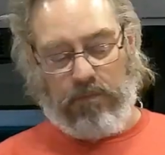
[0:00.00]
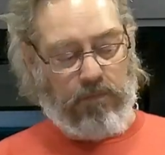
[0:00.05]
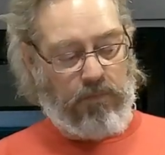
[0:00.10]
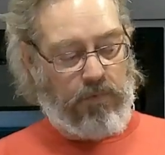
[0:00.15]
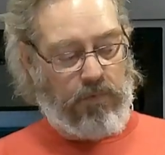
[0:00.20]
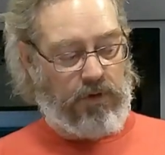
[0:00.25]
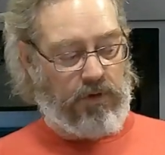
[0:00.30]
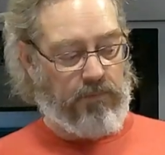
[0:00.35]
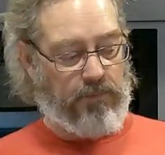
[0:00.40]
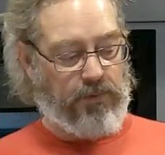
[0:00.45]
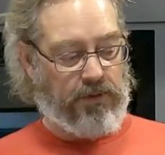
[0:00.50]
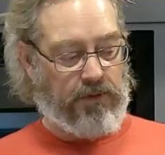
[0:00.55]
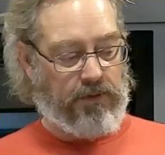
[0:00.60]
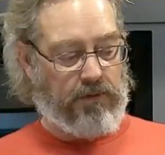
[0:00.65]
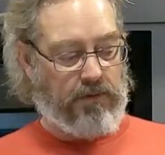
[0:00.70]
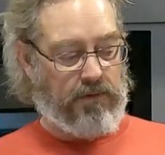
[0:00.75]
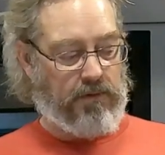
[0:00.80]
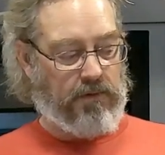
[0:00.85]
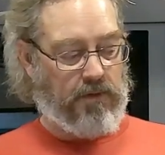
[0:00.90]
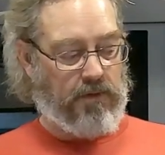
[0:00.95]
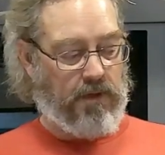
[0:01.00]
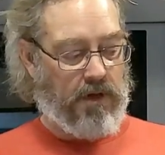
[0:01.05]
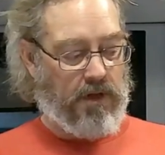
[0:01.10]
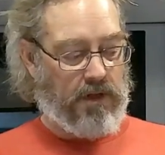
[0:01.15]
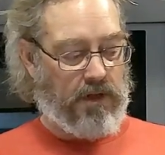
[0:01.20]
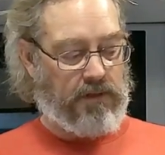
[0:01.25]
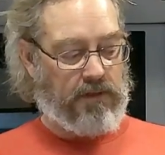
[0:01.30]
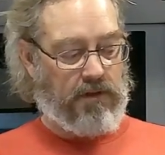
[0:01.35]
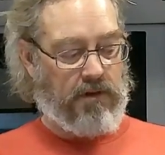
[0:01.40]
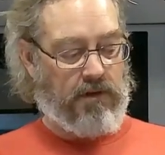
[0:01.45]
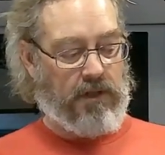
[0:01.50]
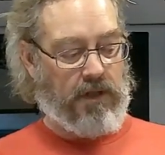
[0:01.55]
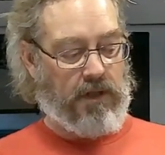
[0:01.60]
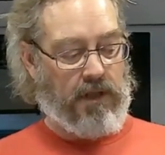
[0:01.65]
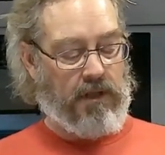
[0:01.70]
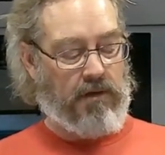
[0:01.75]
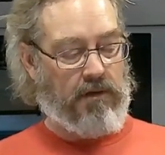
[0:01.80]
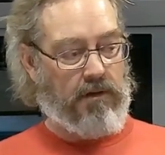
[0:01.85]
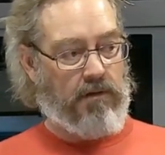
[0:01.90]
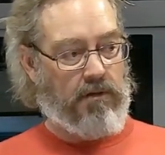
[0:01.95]
gonna put the hot dog
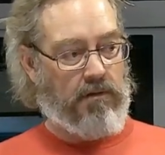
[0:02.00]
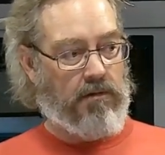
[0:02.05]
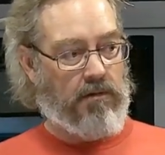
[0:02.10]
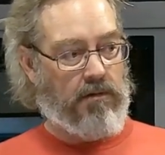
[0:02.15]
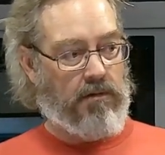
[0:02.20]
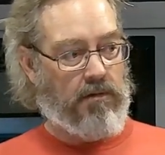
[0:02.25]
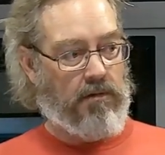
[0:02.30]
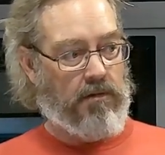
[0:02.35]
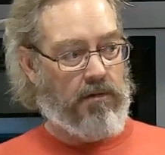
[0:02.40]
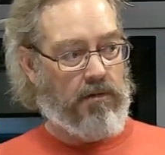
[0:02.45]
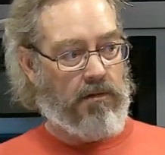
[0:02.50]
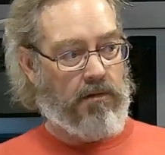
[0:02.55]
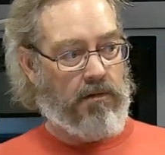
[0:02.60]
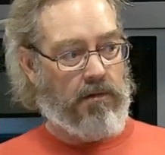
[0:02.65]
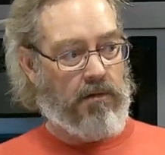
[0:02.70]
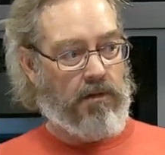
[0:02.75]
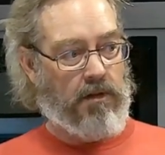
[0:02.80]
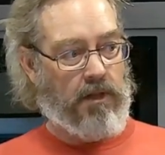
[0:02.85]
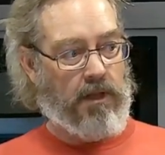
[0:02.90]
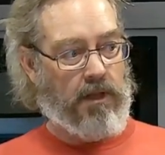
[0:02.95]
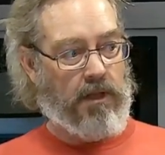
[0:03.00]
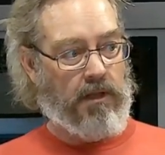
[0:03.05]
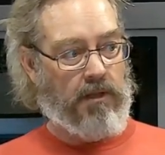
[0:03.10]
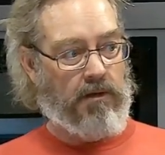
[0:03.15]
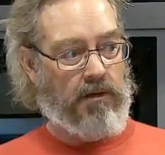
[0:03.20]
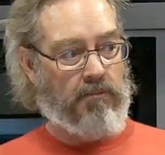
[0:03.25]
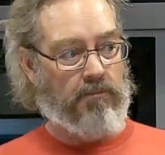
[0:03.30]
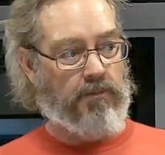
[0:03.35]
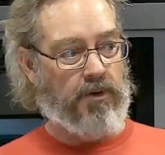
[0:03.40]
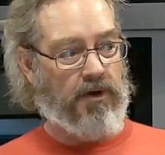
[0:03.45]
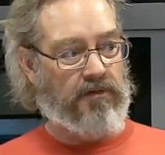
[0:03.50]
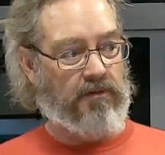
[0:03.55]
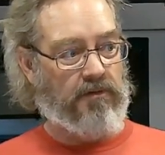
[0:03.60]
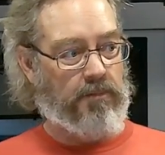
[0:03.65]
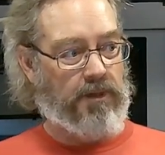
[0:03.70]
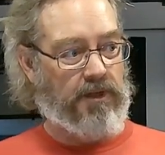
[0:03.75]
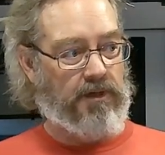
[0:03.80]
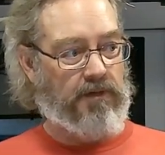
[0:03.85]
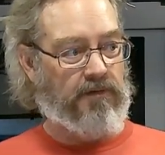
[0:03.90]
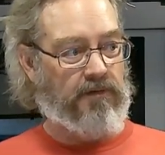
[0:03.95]
in and
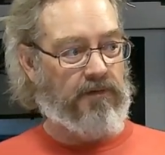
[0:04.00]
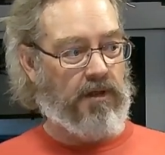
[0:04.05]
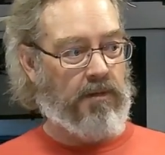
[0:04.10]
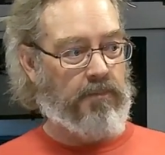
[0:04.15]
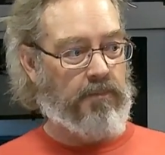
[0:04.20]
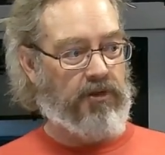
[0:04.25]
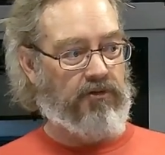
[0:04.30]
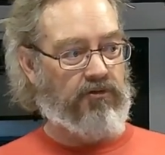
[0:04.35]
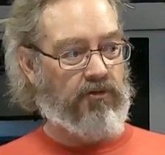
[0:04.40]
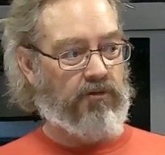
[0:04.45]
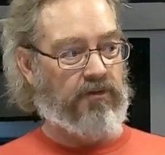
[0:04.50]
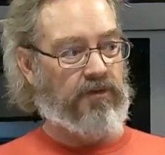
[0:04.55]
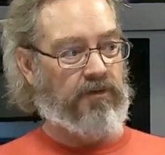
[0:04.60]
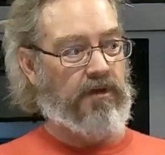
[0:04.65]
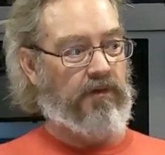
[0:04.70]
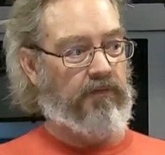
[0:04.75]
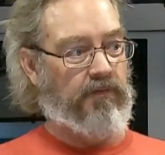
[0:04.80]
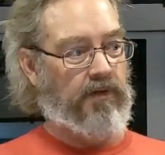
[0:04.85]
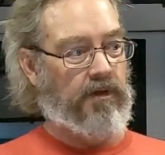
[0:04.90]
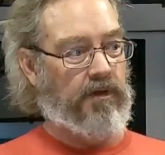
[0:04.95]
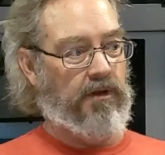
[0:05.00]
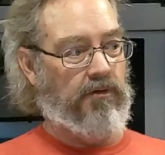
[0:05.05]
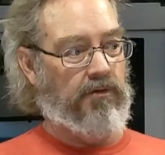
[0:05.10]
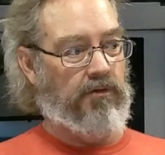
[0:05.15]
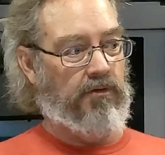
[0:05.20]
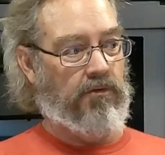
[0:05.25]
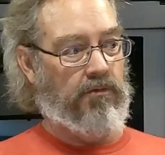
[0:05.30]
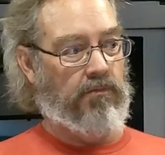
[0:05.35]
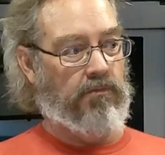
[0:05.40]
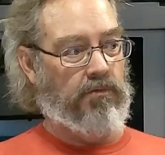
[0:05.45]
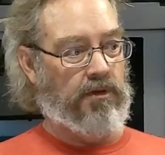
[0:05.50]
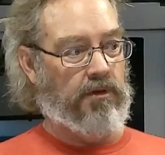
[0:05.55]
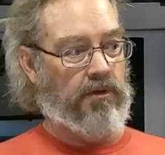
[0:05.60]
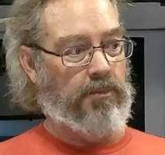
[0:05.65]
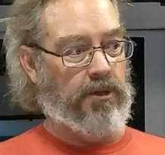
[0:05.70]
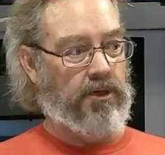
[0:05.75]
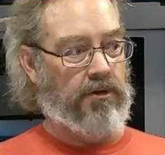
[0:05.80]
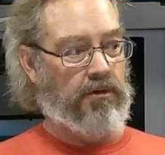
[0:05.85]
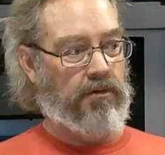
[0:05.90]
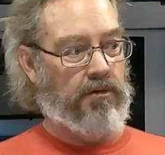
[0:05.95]
possibly the sloppy Joe stuff in there too with the
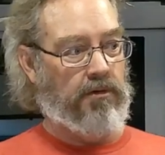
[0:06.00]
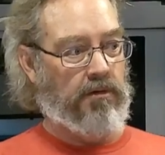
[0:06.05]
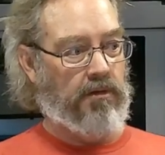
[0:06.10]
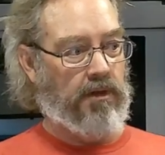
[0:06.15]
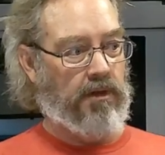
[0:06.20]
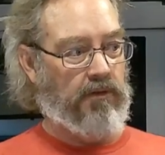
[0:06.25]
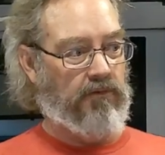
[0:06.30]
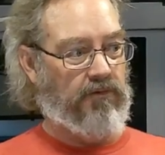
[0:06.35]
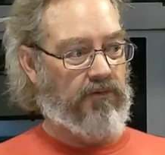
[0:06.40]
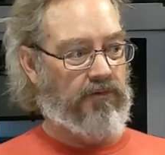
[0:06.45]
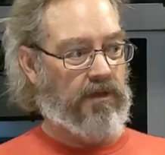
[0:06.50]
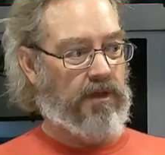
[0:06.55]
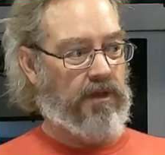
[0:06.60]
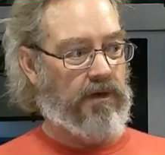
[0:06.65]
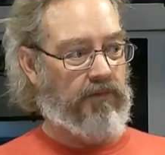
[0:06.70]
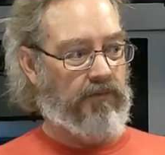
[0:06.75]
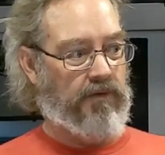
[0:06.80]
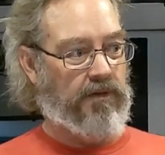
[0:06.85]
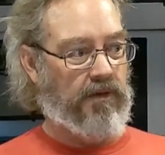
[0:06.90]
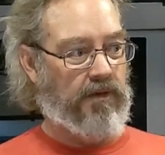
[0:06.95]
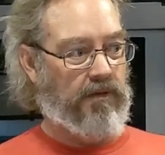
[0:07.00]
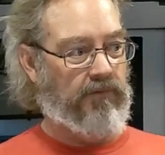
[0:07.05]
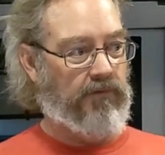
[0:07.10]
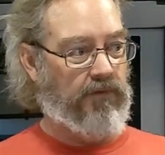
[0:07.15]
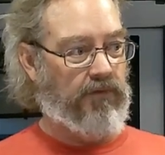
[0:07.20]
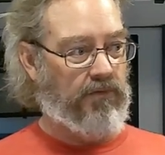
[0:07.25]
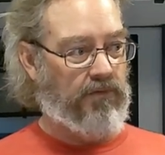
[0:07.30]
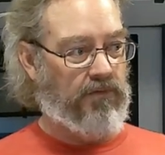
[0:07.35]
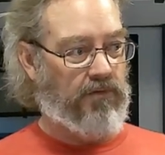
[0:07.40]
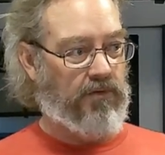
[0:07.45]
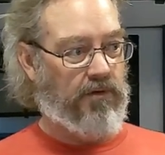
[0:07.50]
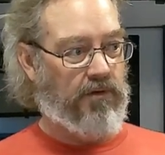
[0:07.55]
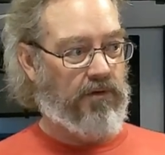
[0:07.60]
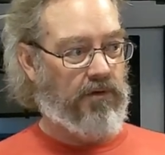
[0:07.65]
beer and just get everything infused.